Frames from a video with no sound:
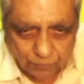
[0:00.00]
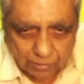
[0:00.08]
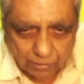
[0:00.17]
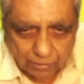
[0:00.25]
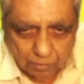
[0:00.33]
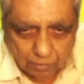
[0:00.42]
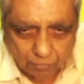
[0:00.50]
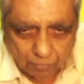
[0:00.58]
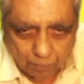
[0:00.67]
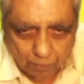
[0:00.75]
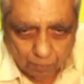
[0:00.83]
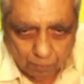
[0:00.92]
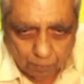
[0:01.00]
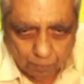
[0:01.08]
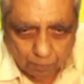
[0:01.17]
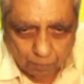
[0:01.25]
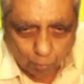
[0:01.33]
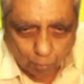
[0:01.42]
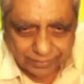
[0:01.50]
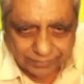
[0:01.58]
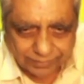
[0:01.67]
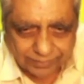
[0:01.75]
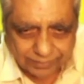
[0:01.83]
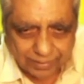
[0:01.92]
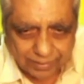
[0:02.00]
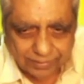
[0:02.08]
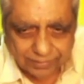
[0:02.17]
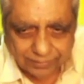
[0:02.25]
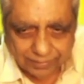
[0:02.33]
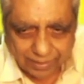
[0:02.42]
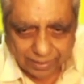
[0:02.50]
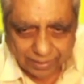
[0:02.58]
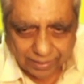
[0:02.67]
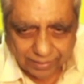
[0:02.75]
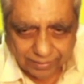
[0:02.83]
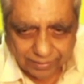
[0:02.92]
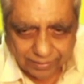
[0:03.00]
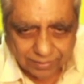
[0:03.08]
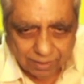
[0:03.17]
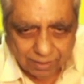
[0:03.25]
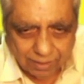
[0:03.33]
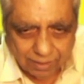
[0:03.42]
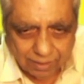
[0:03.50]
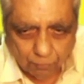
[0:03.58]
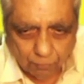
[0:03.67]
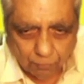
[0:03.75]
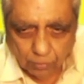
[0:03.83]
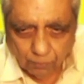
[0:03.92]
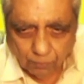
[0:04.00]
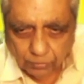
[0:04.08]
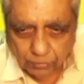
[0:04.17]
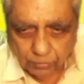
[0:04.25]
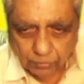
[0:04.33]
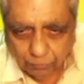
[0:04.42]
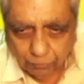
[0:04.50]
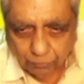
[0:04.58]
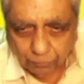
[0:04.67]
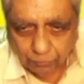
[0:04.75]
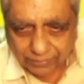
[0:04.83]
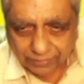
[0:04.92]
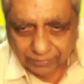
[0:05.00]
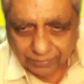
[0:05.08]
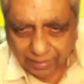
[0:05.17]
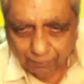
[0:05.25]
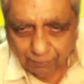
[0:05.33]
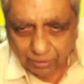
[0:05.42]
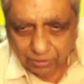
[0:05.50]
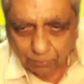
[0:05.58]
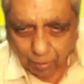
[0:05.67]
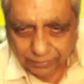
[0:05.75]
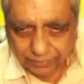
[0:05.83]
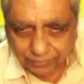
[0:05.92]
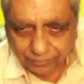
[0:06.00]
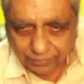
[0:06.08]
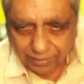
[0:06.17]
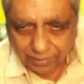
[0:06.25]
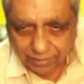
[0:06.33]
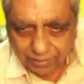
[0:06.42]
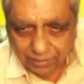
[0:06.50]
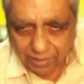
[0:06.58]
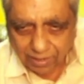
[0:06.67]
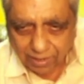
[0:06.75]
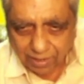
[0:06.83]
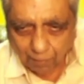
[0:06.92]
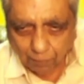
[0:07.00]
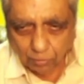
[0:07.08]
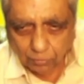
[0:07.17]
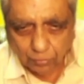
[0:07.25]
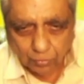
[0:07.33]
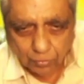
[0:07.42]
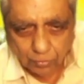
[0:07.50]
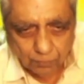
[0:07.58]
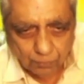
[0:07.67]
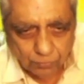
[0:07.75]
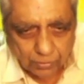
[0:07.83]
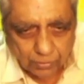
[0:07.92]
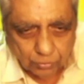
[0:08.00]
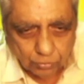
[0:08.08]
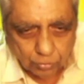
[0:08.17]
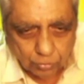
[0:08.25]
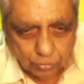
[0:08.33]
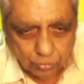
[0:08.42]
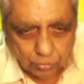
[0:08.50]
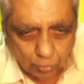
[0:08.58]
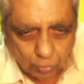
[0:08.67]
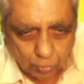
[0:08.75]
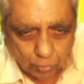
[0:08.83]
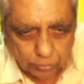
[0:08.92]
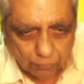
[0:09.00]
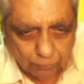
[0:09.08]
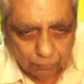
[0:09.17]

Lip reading: 0.3 second is the error out of 4. So fraction in time is 0.3 upon 4. So knowing both the fractional